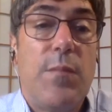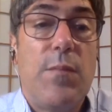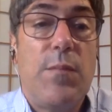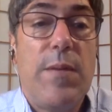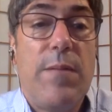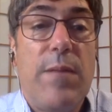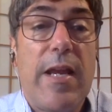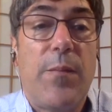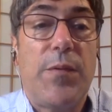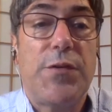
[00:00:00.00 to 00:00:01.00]

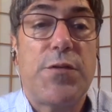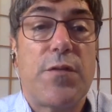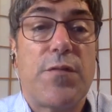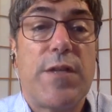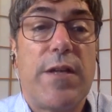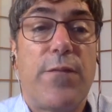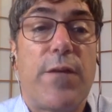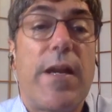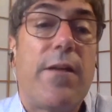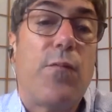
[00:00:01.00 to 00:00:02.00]
being able to sort of say,
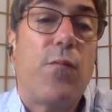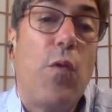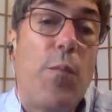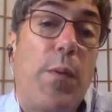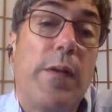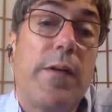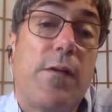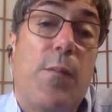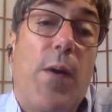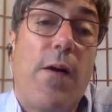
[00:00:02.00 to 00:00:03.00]
forget what
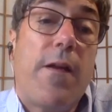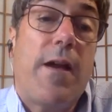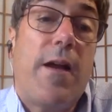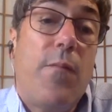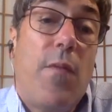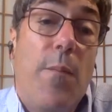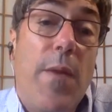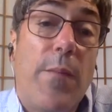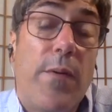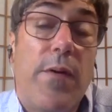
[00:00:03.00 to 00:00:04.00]
political party I am a
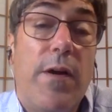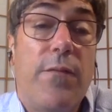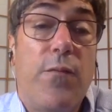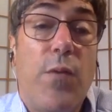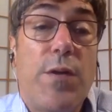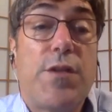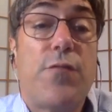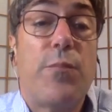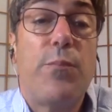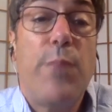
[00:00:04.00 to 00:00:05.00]
member of, what's
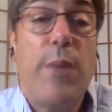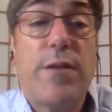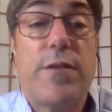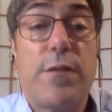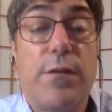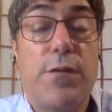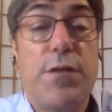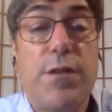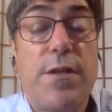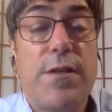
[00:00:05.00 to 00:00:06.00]
the best
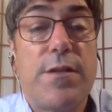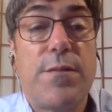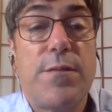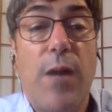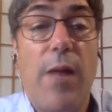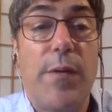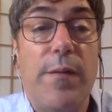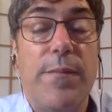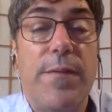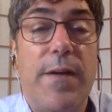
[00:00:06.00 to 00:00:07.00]
solution to this
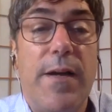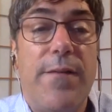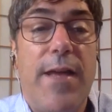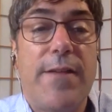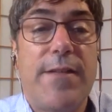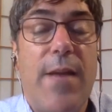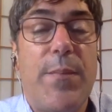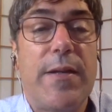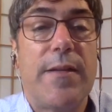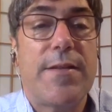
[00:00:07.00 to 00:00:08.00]
problem? That's
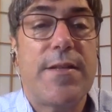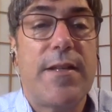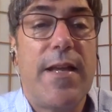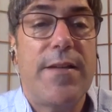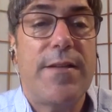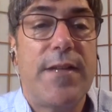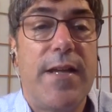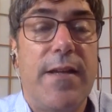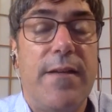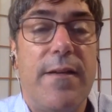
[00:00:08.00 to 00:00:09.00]
happening less and less,
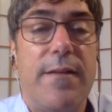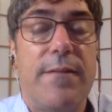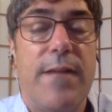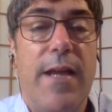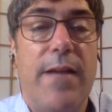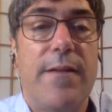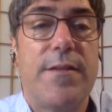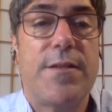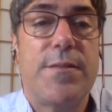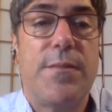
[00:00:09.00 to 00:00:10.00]
and
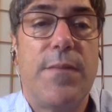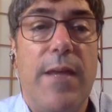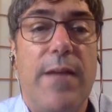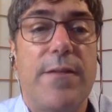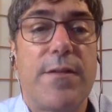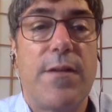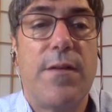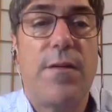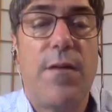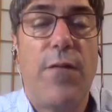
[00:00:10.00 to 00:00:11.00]
it's
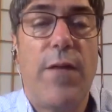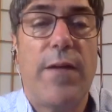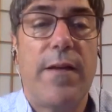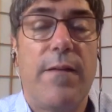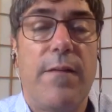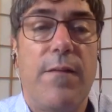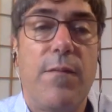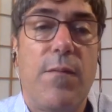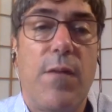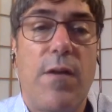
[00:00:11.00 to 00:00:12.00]
affecting
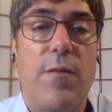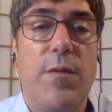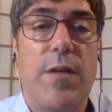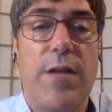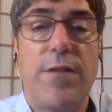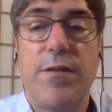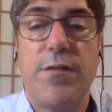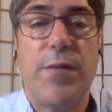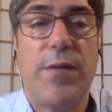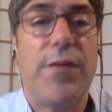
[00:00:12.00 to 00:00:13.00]
communication
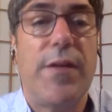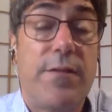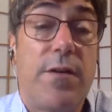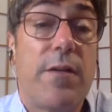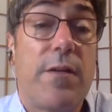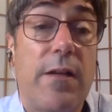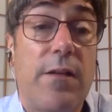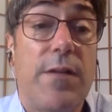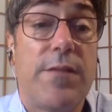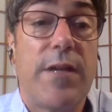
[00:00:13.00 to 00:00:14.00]
as well, so
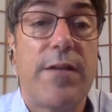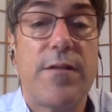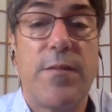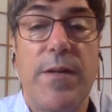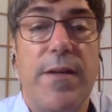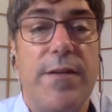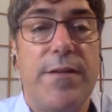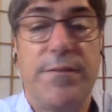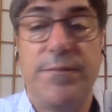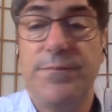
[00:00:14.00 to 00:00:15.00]
including science communication.